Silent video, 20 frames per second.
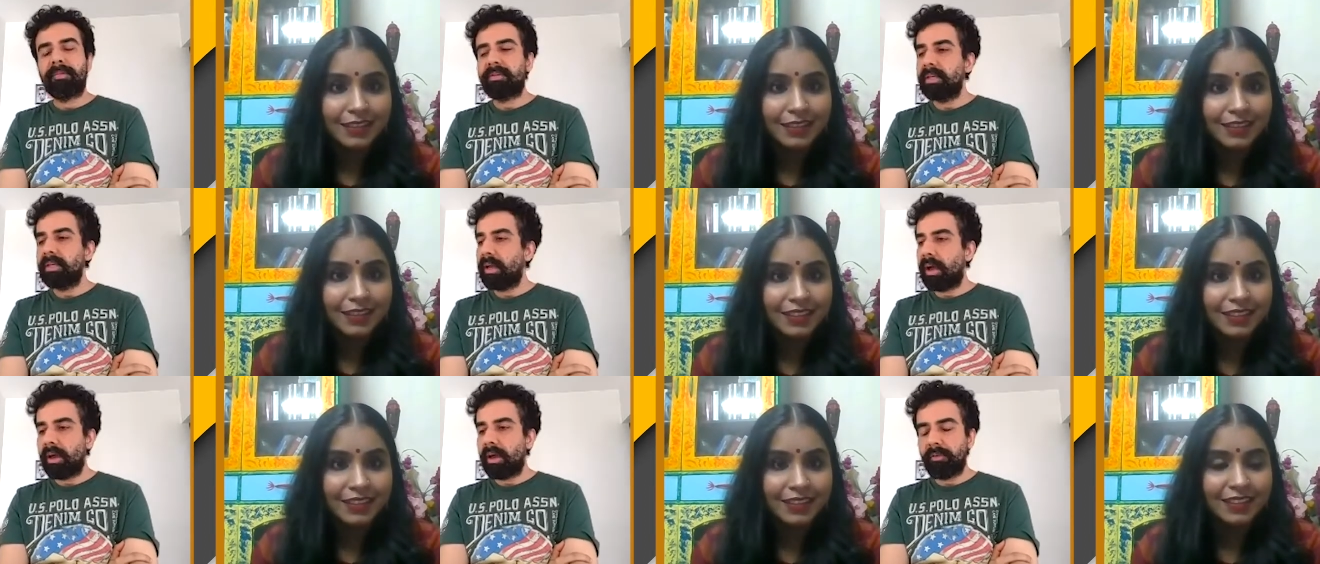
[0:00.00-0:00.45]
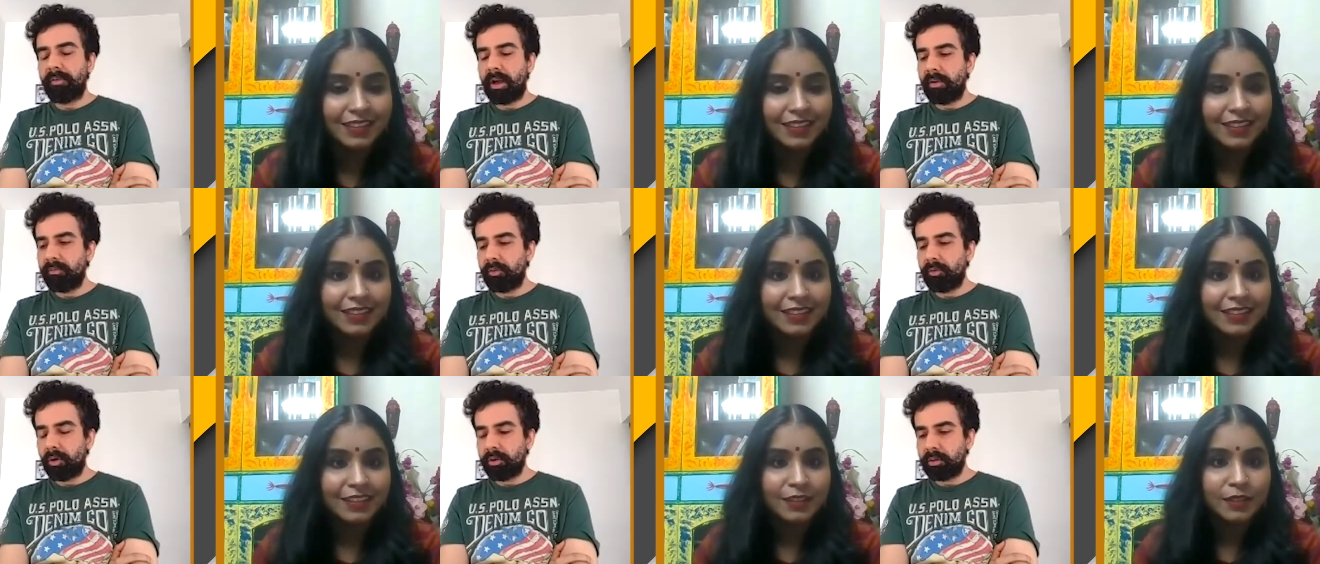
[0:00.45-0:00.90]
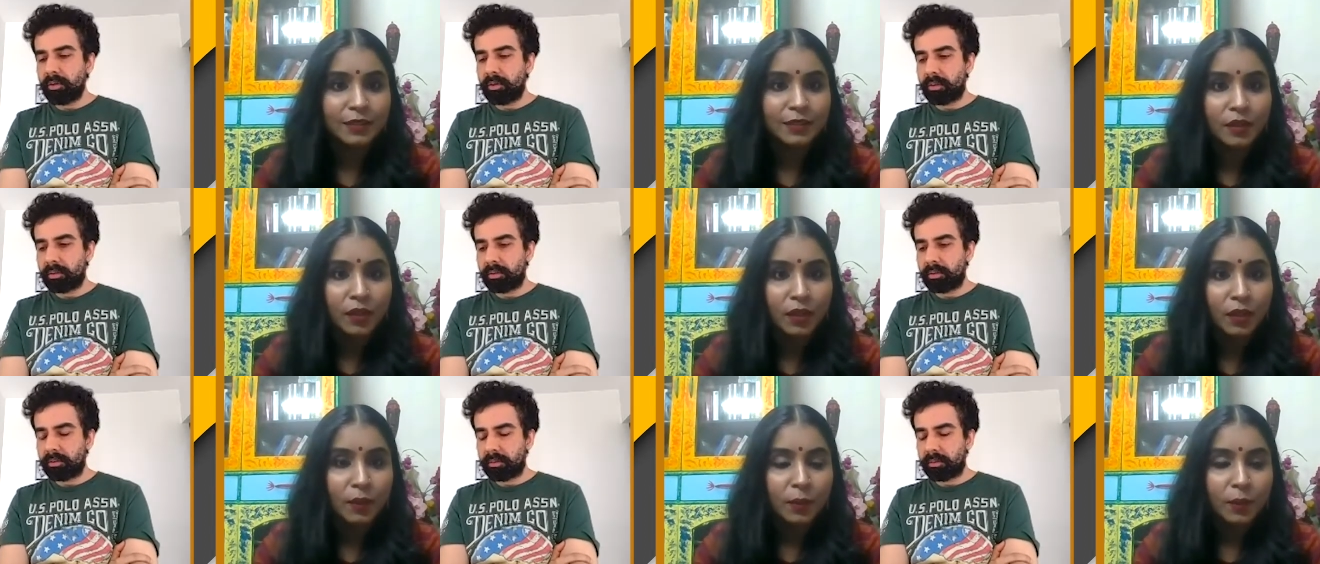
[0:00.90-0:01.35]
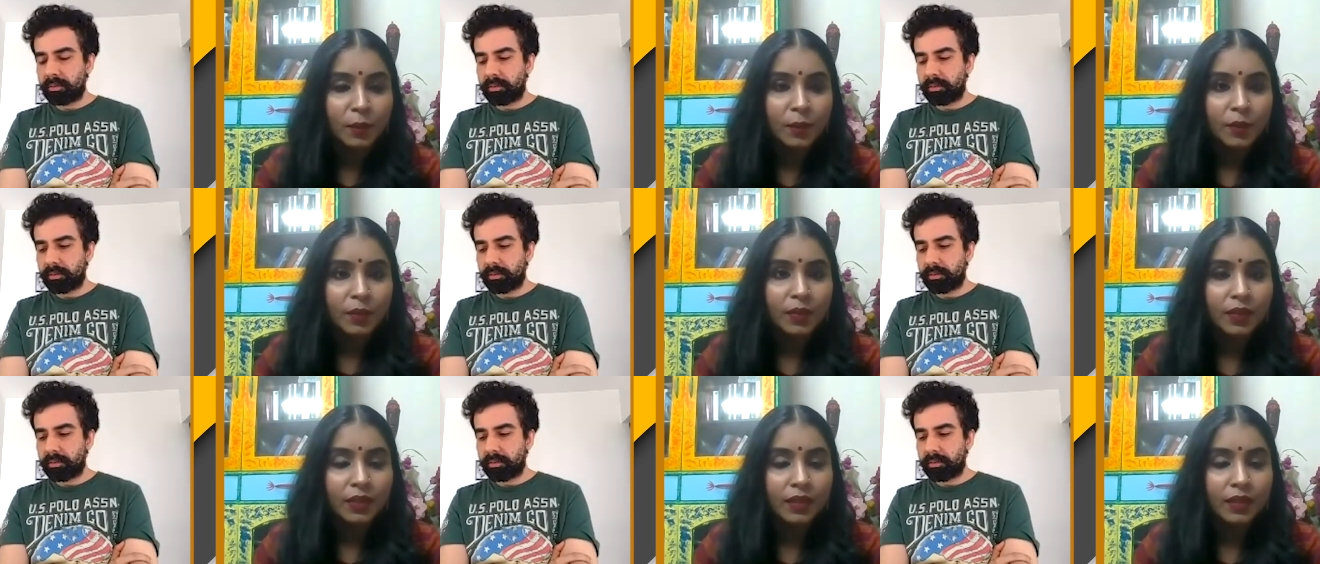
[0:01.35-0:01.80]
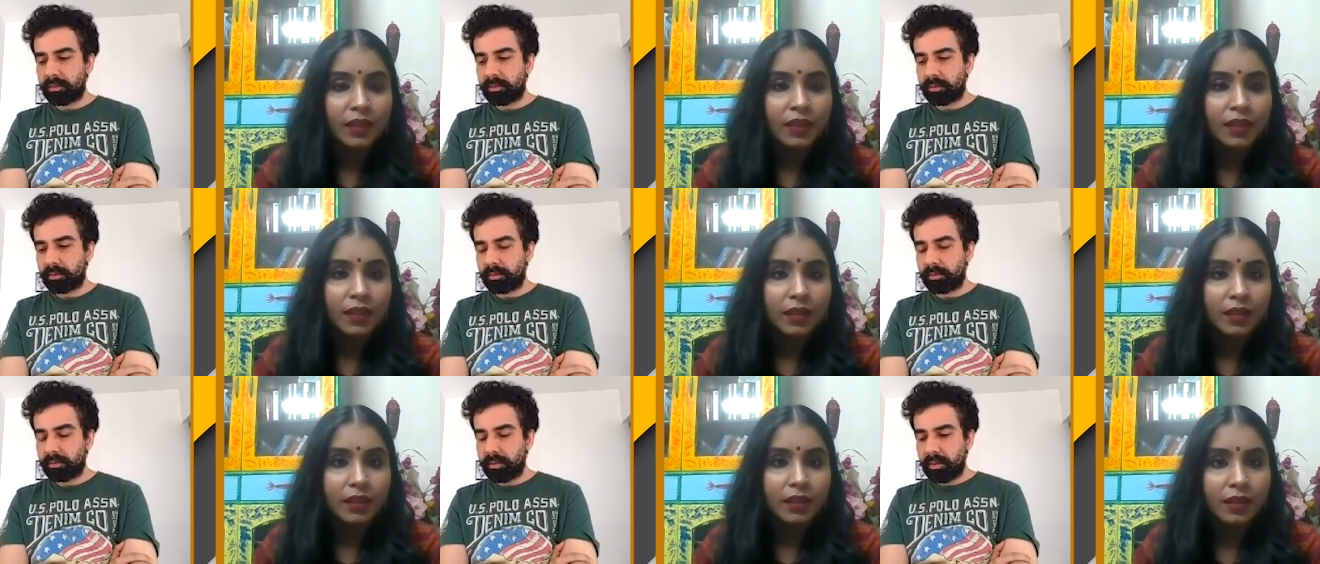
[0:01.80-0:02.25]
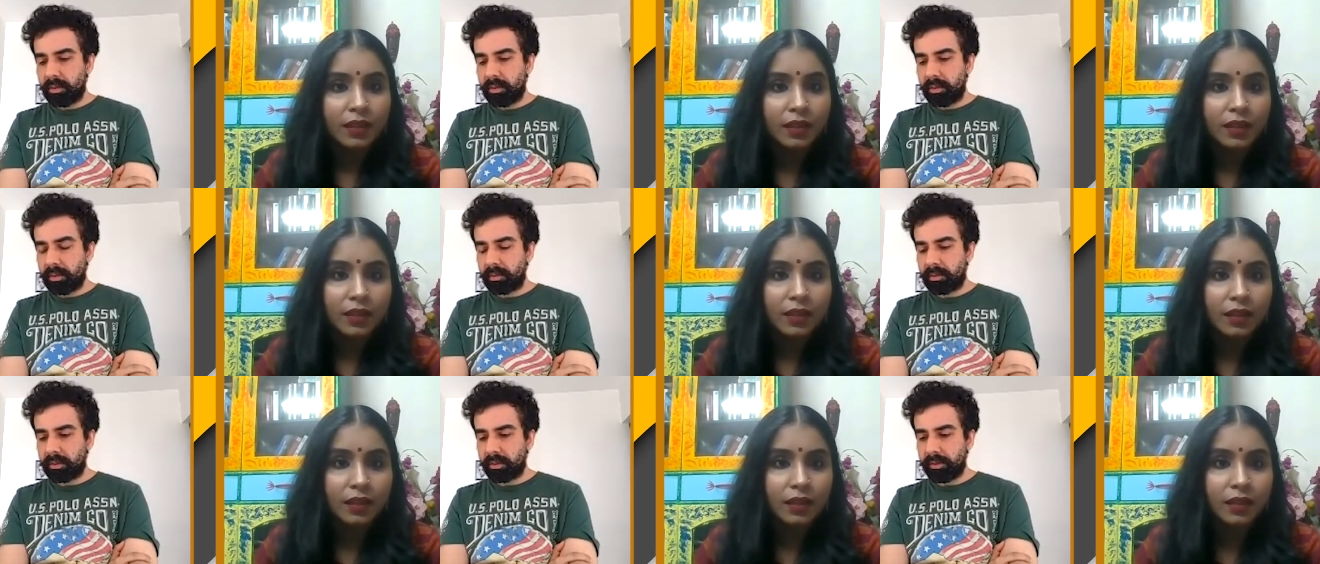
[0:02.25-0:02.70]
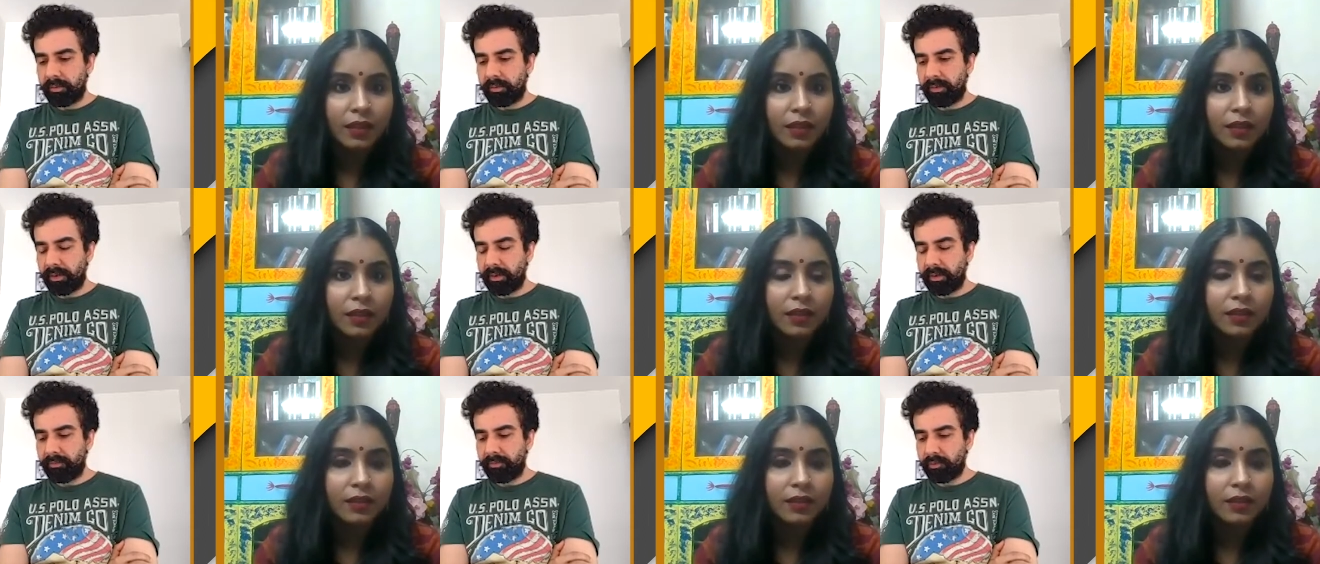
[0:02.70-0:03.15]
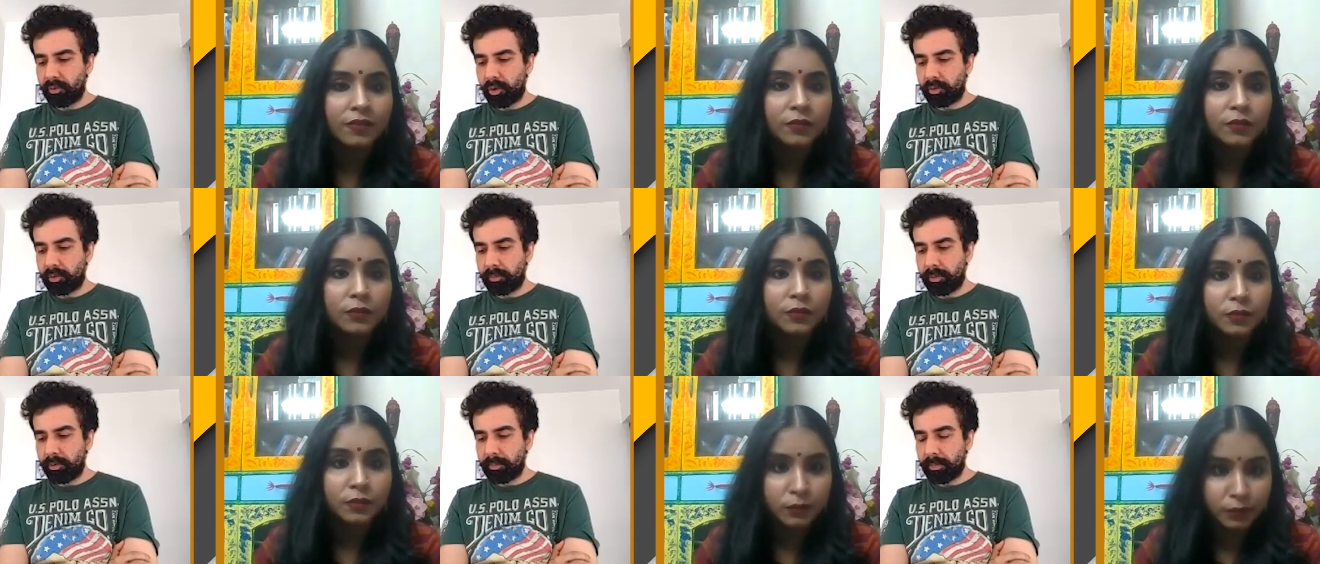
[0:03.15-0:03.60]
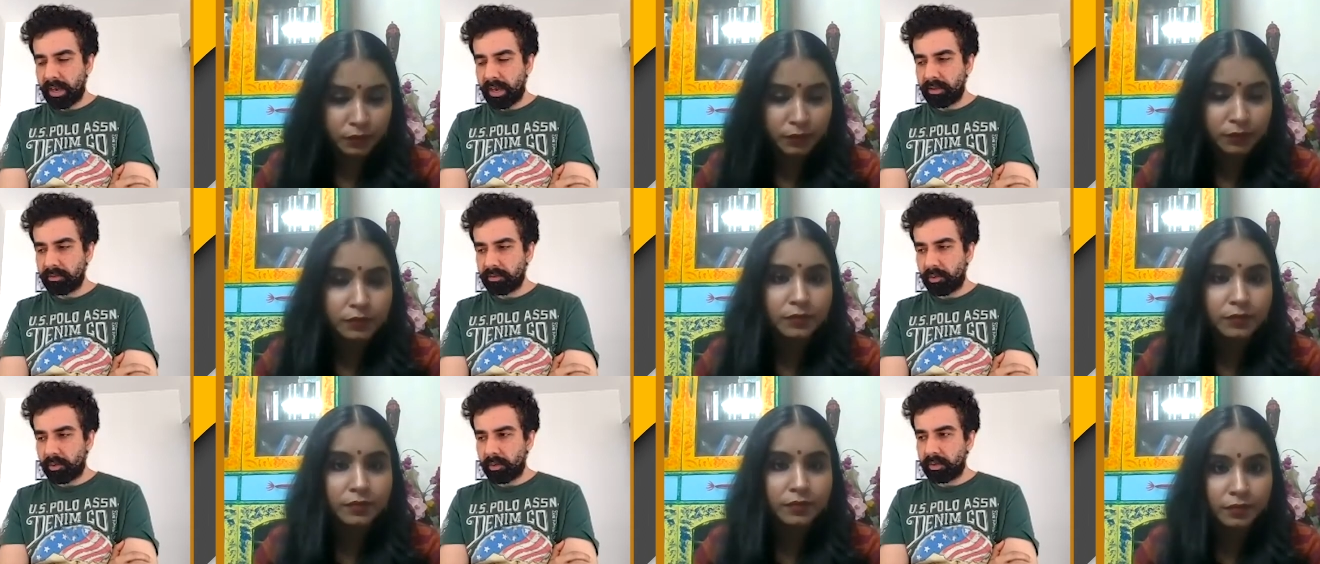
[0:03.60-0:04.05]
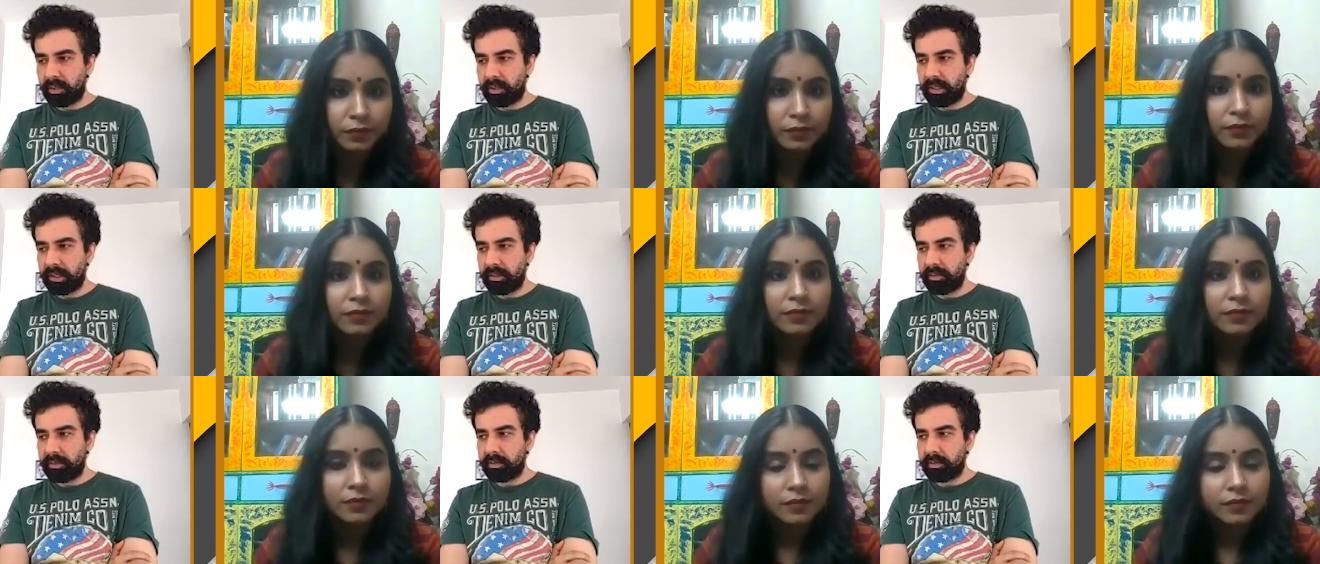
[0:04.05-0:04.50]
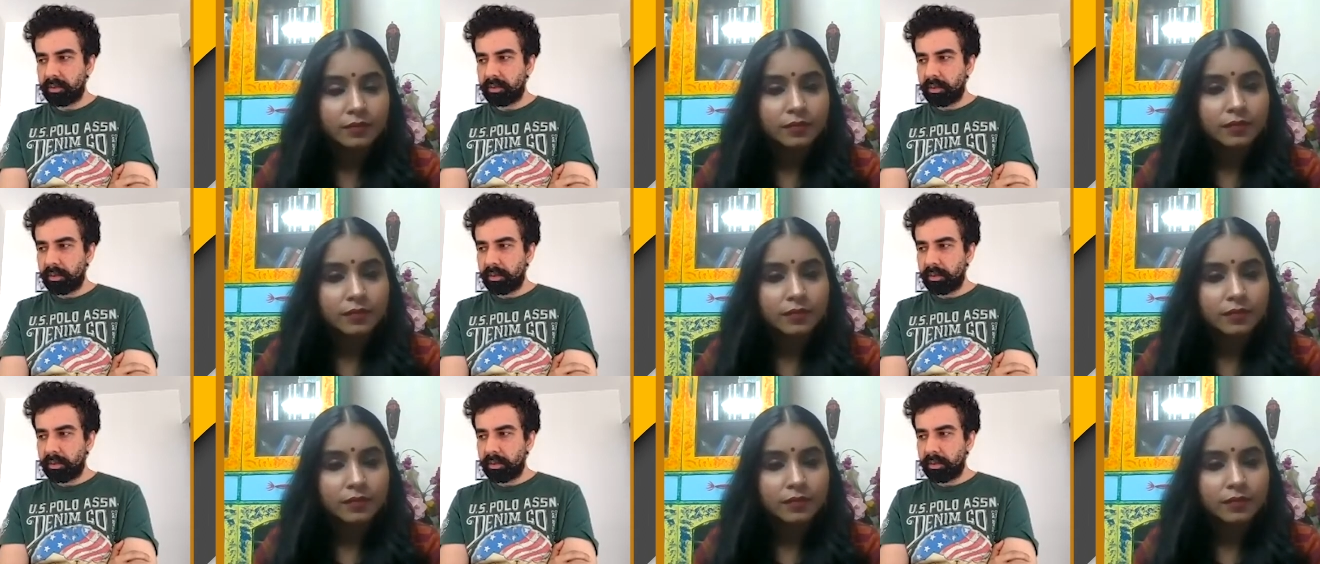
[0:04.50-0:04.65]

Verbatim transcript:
Speaker 1: See, I've not if you talk about my stories,